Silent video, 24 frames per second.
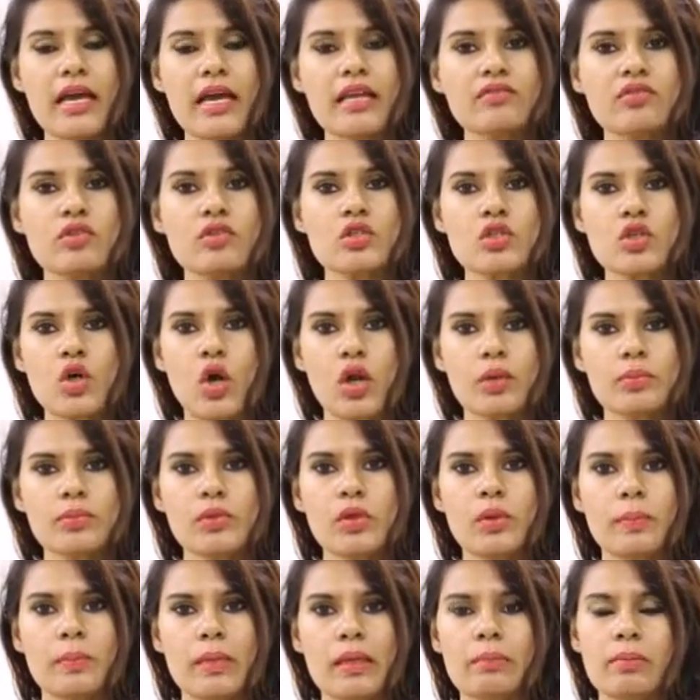And for
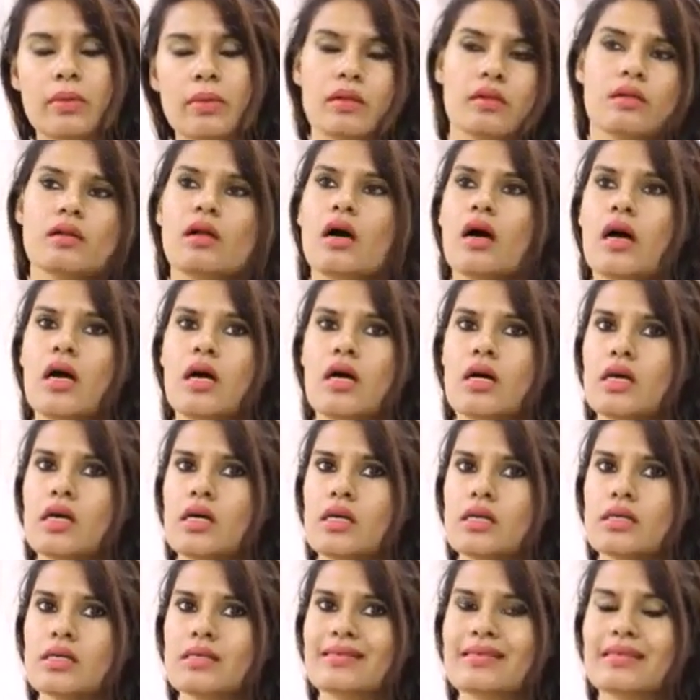Scorpio people,
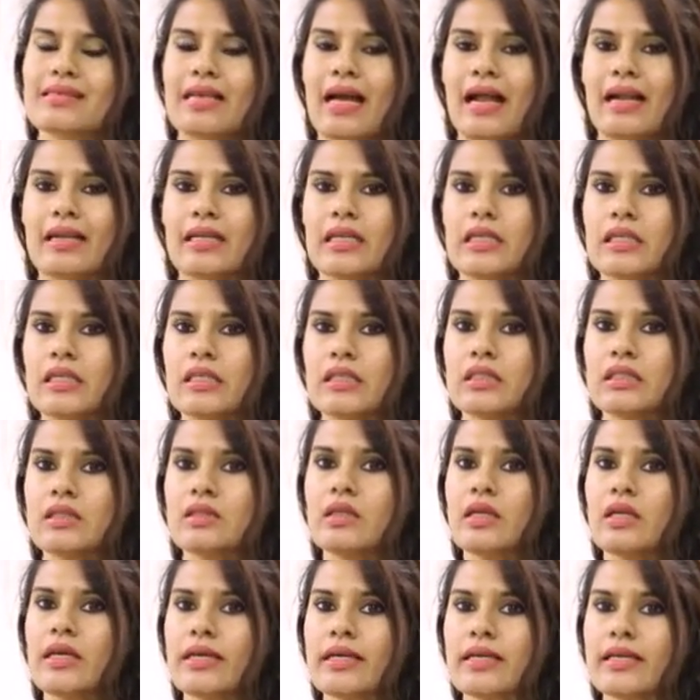
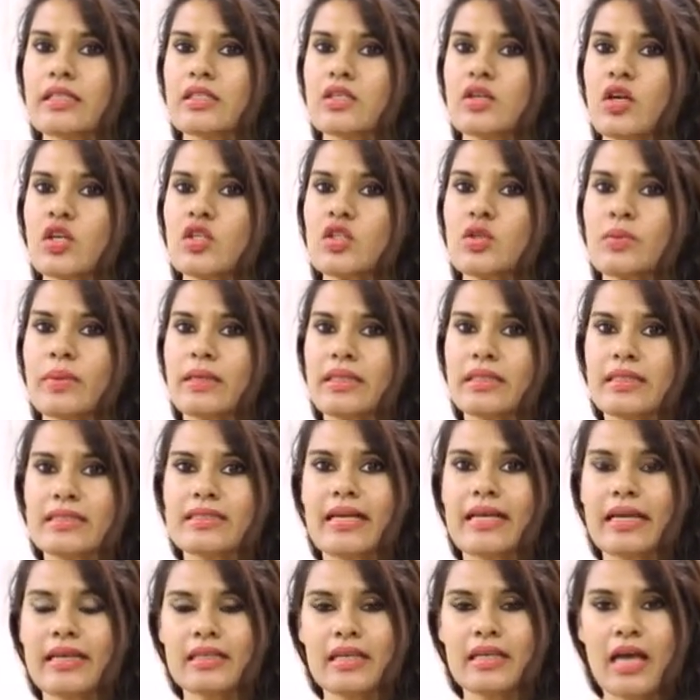Saturn is going to be in
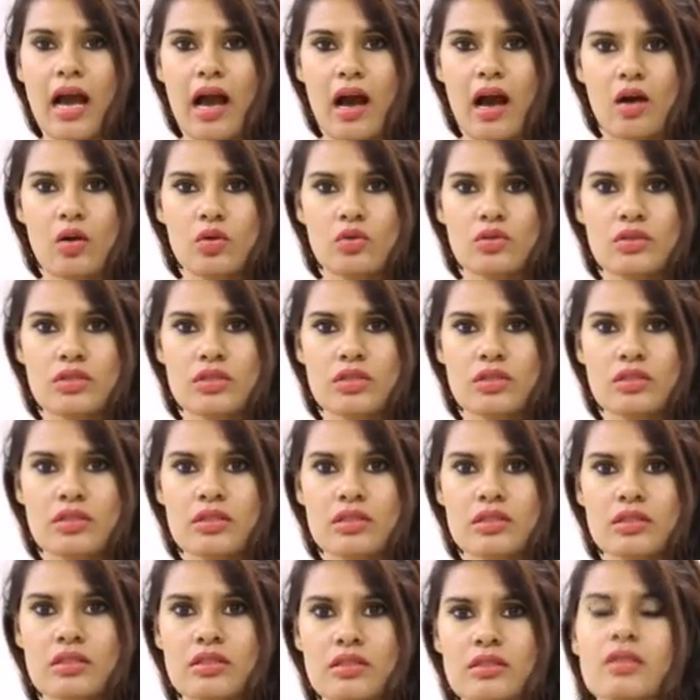the 2nd
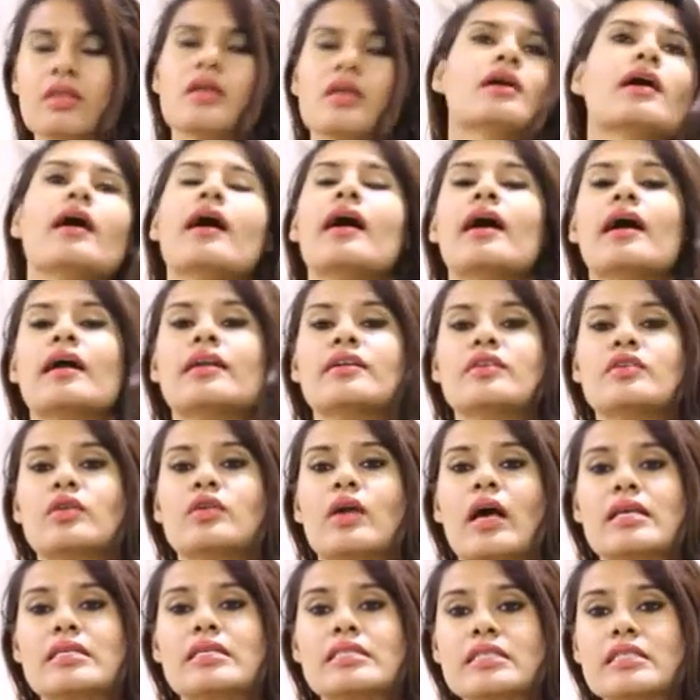house and
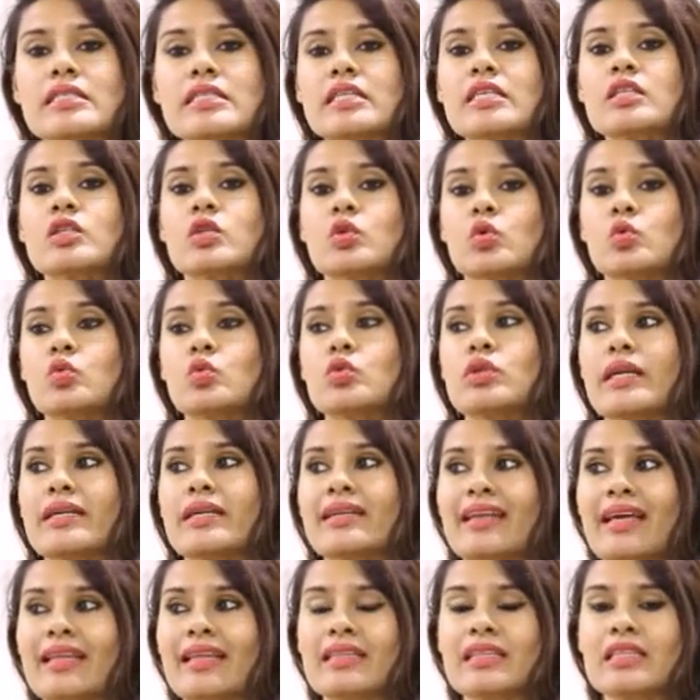transiting through
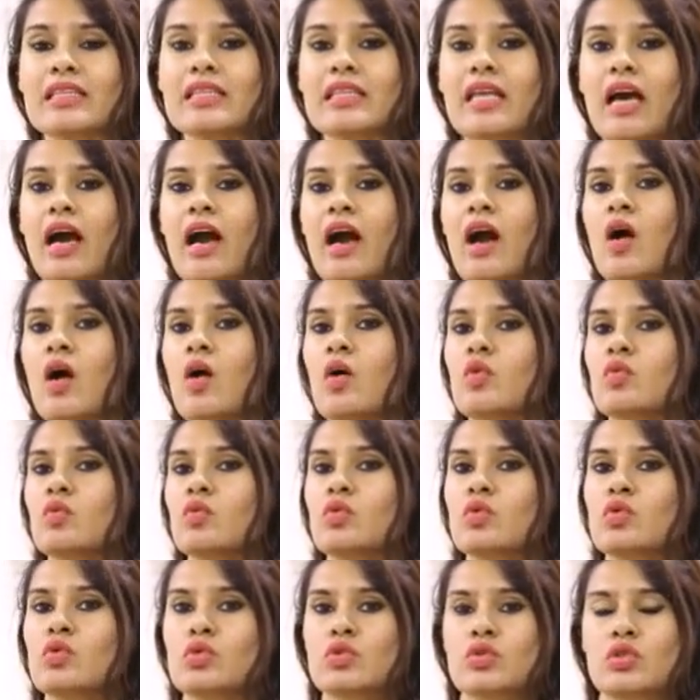the 10th
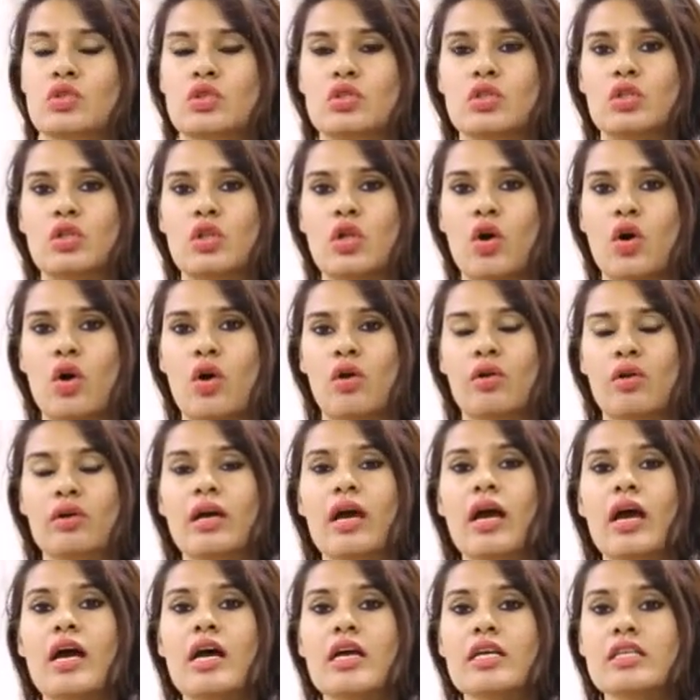house Lord.
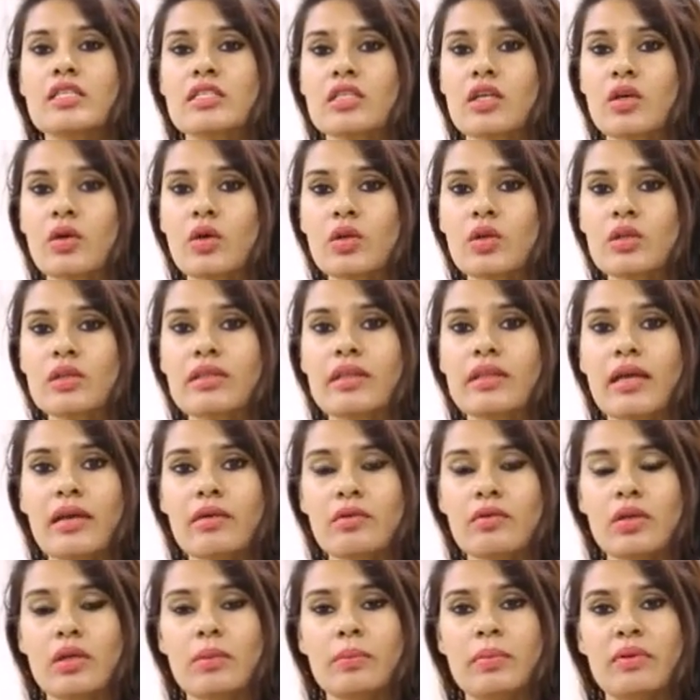So
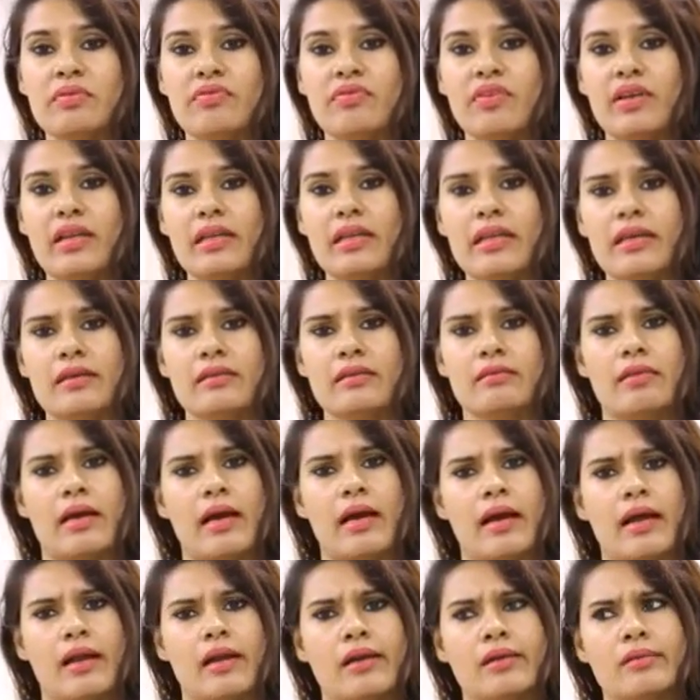they will be feeling
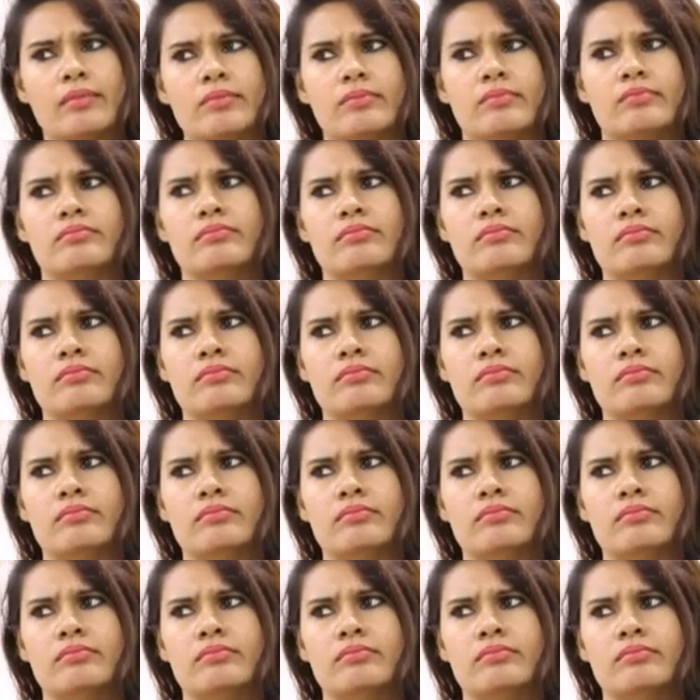that